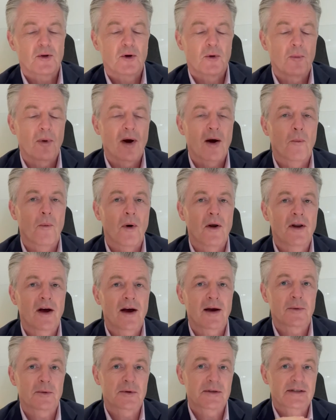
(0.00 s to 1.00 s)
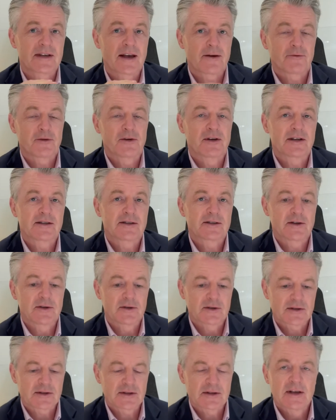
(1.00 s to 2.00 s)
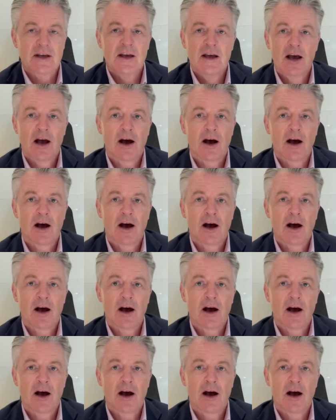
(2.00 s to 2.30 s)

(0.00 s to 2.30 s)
where one eye was set for distance